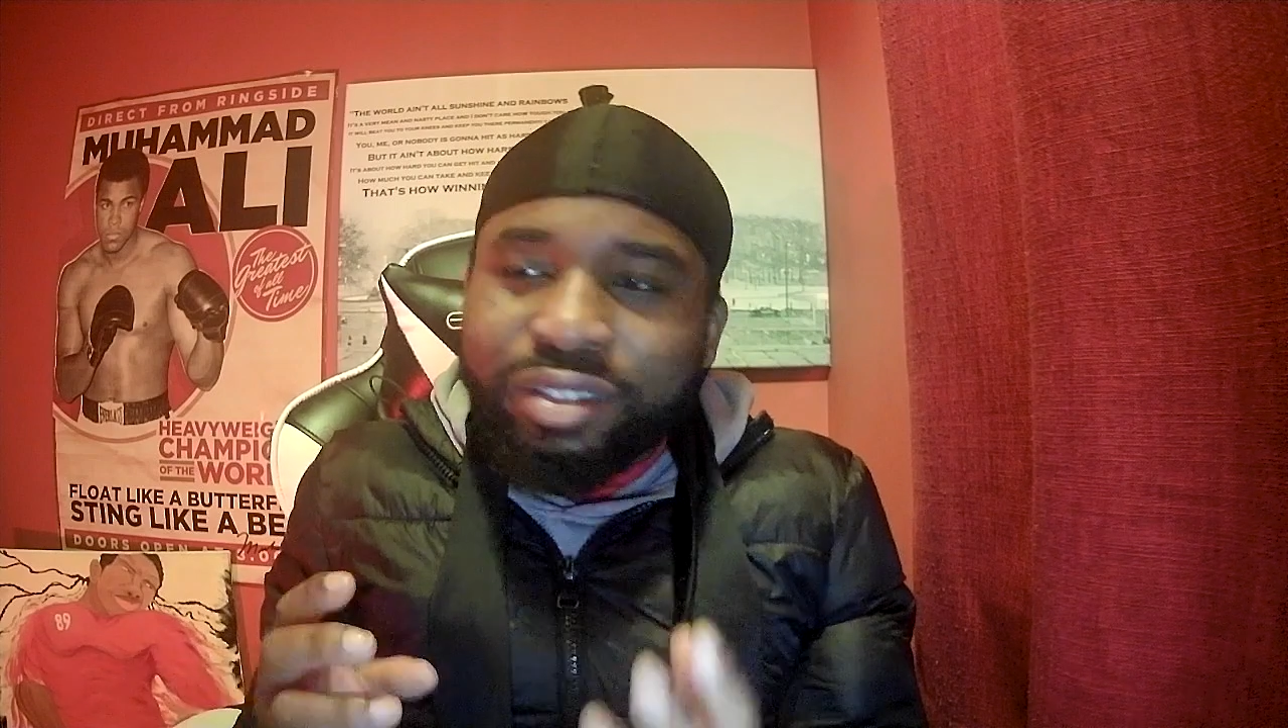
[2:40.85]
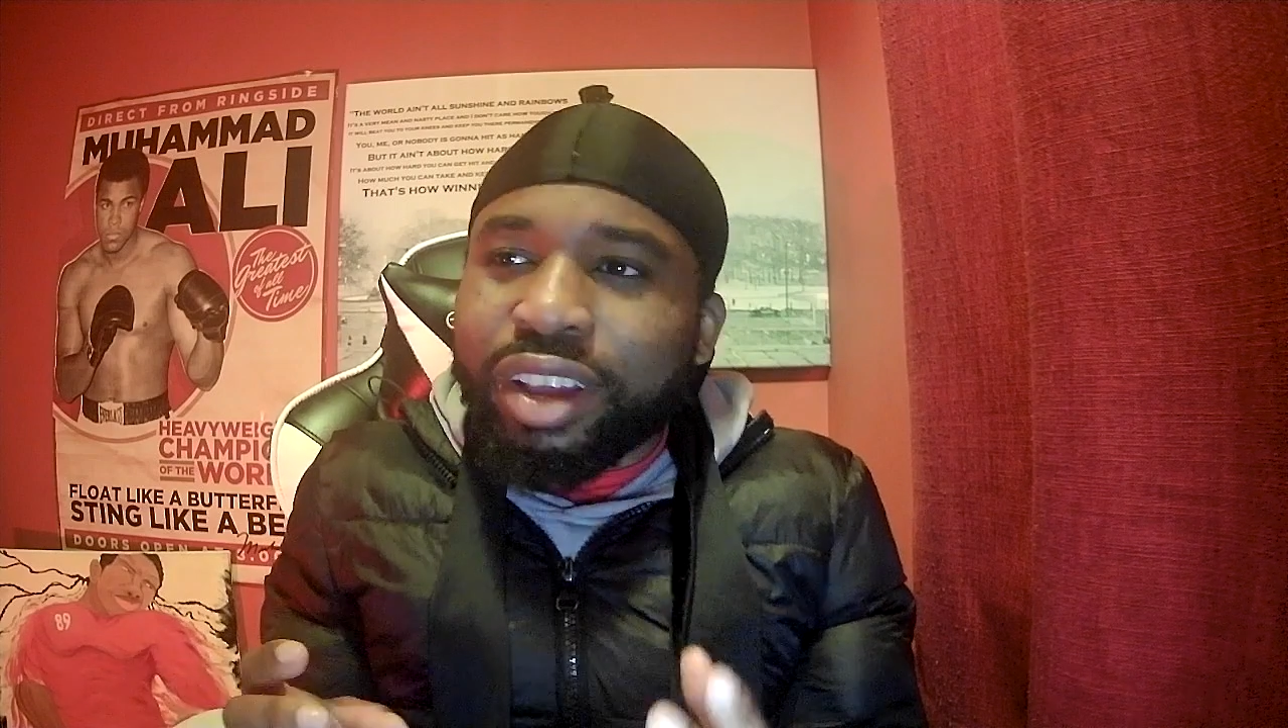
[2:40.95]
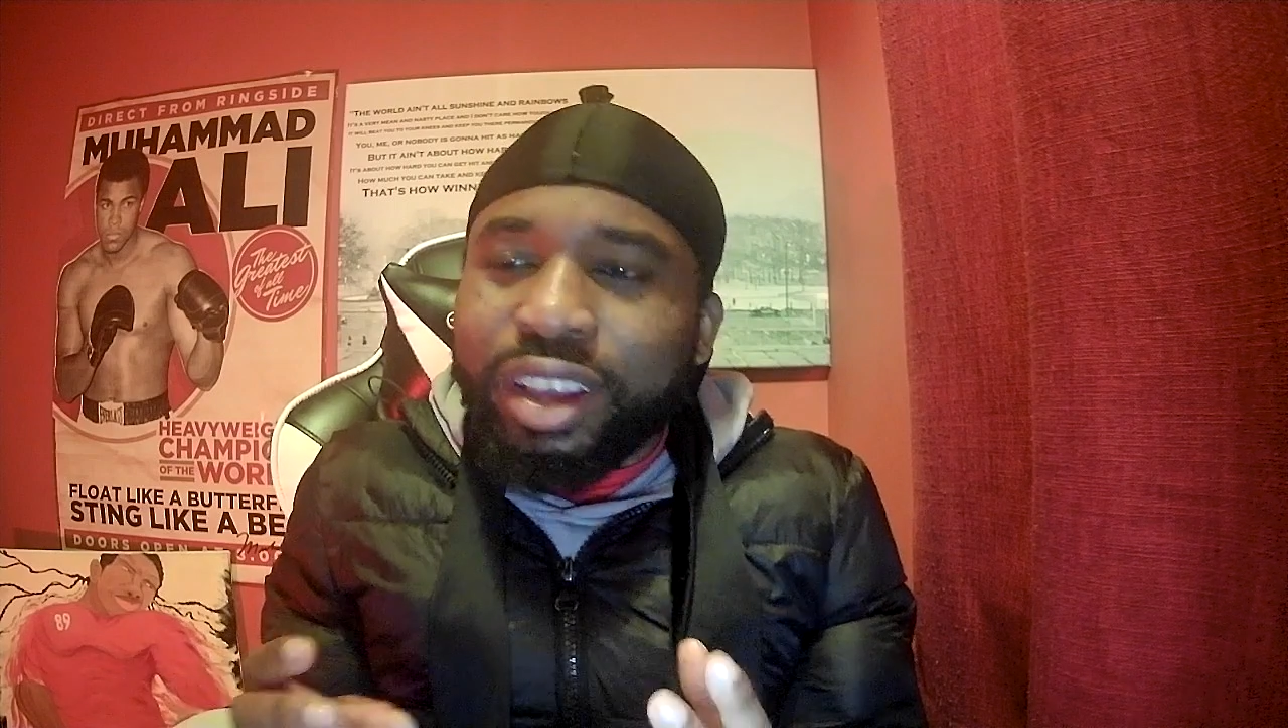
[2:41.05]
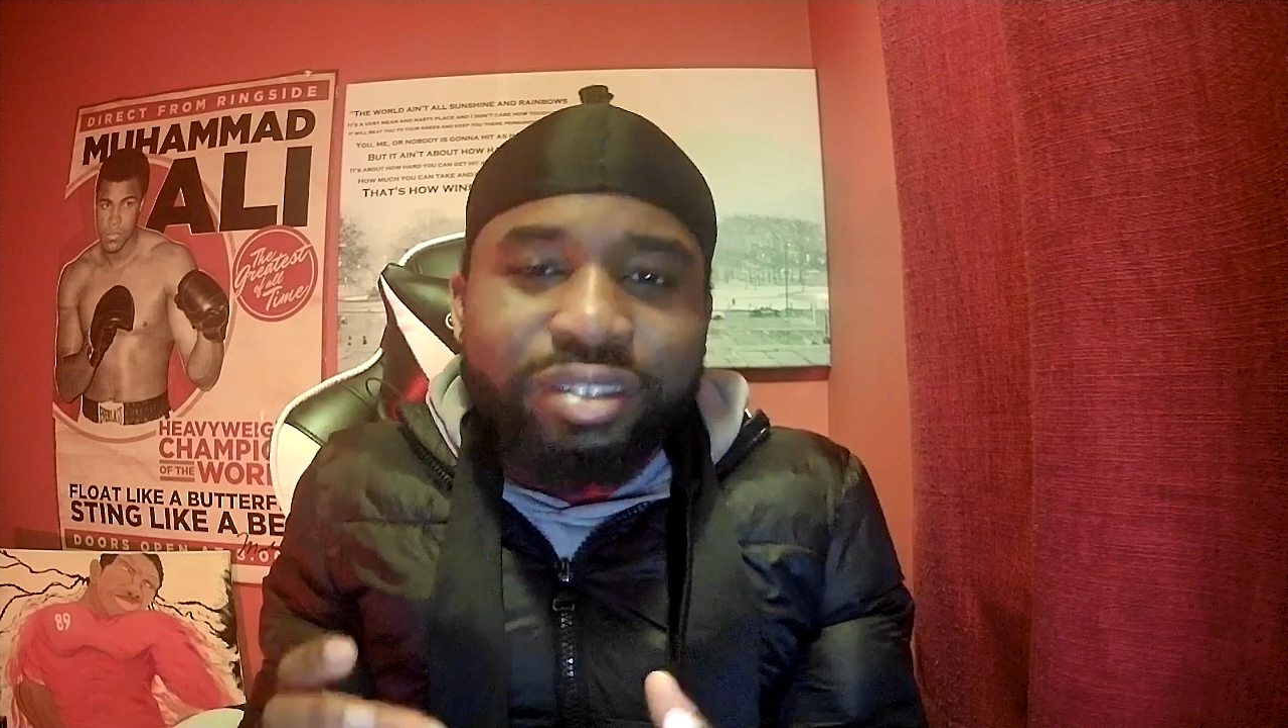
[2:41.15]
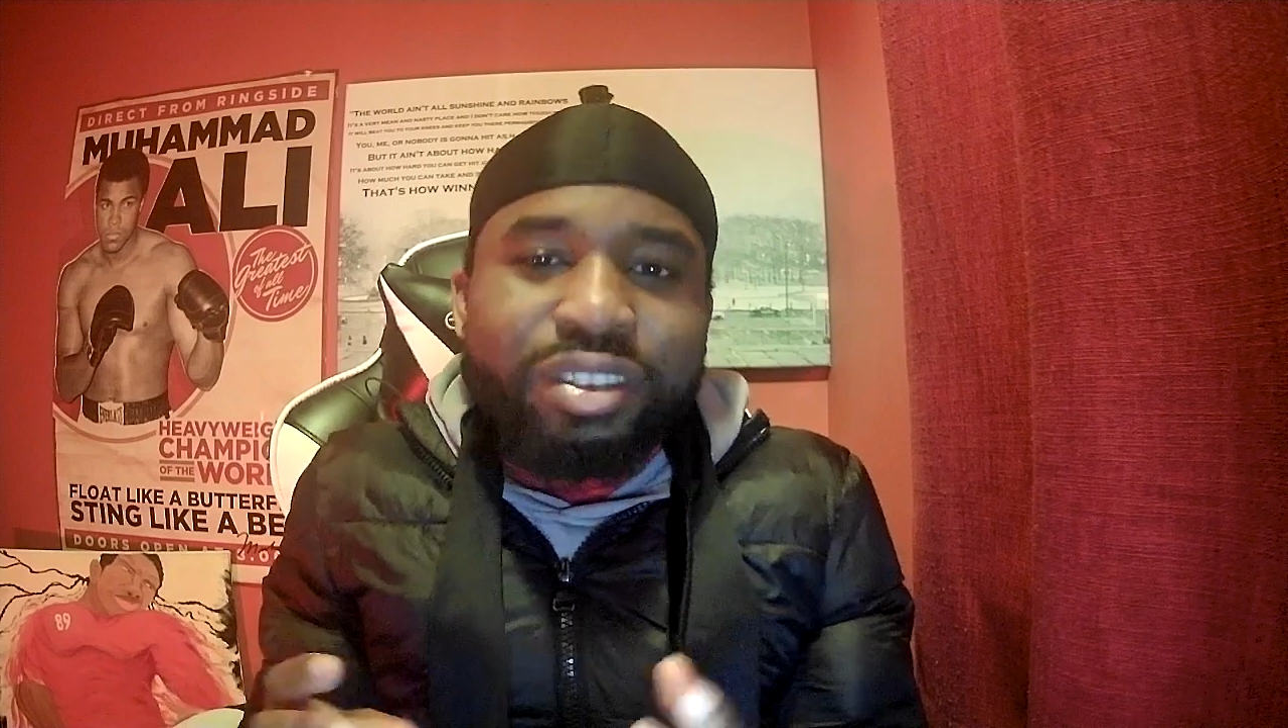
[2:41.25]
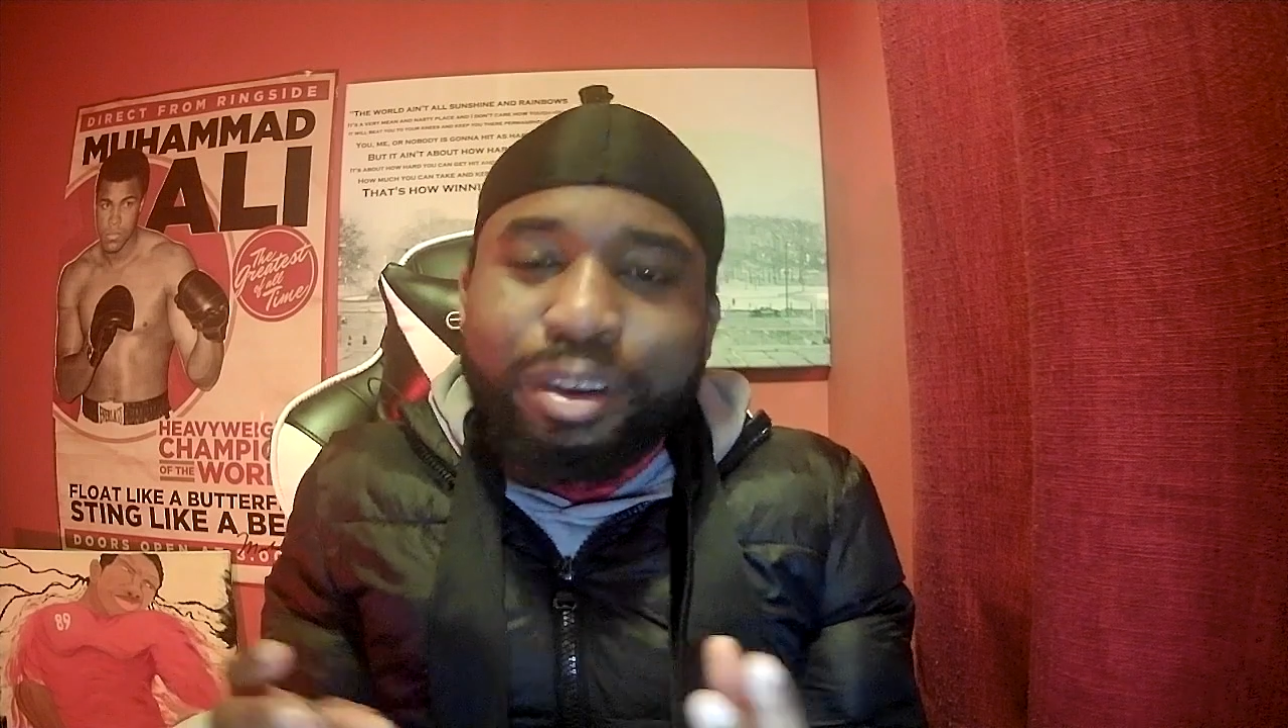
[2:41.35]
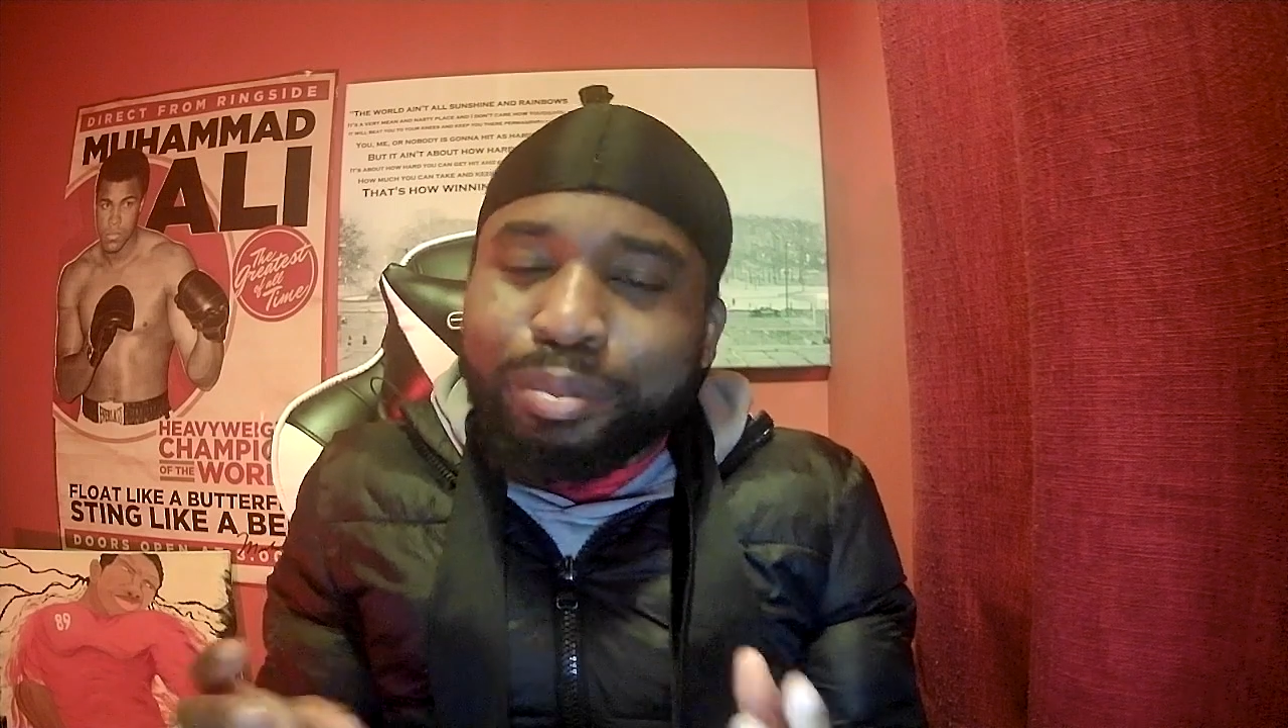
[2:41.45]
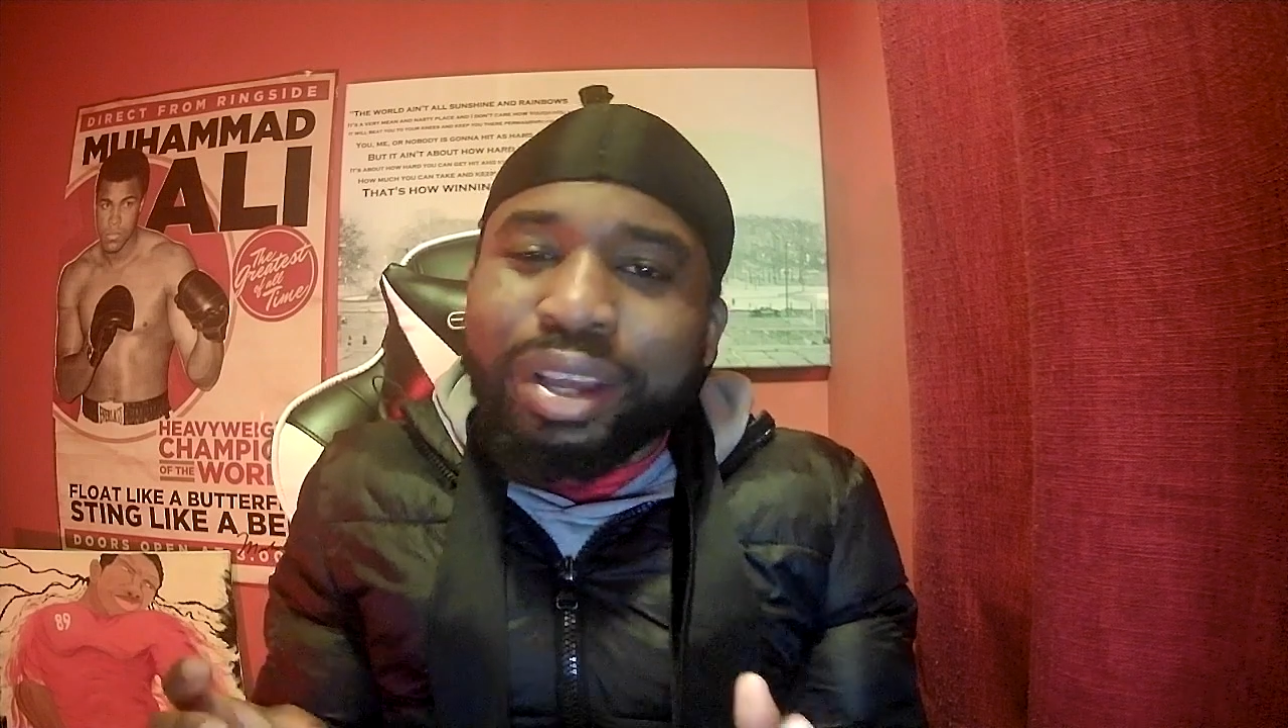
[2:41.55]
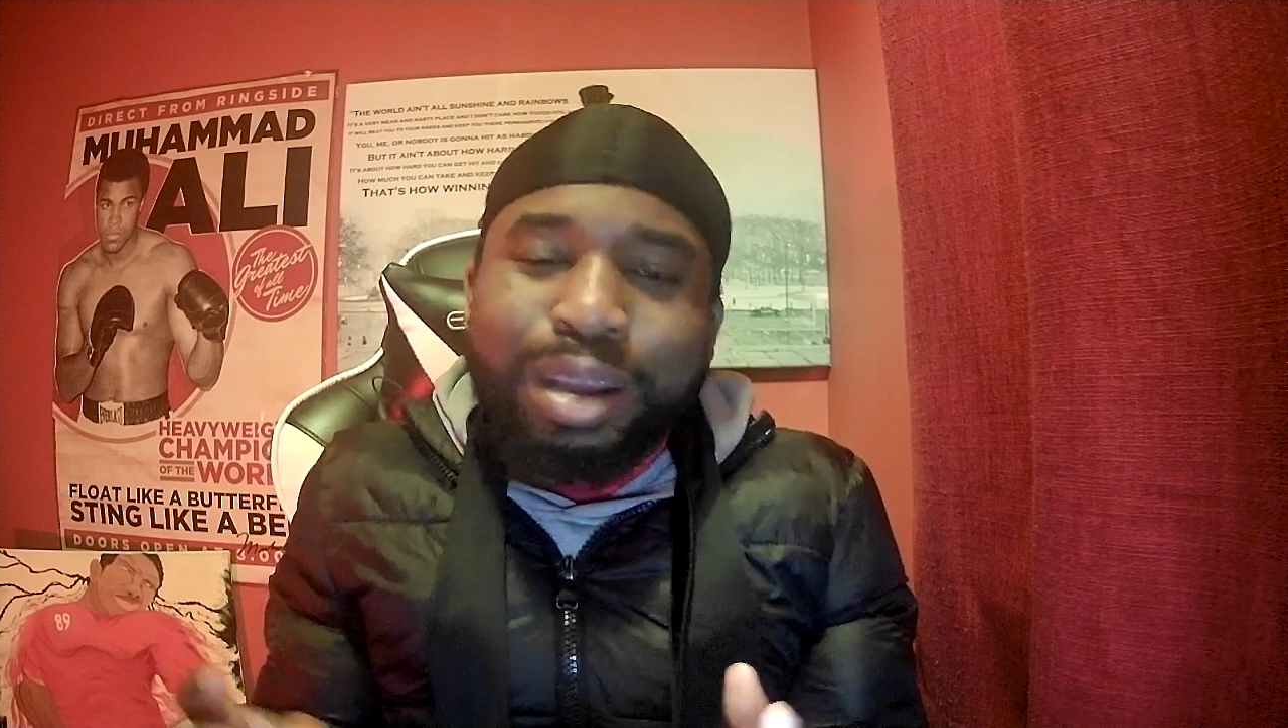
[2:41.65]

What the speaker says: not there.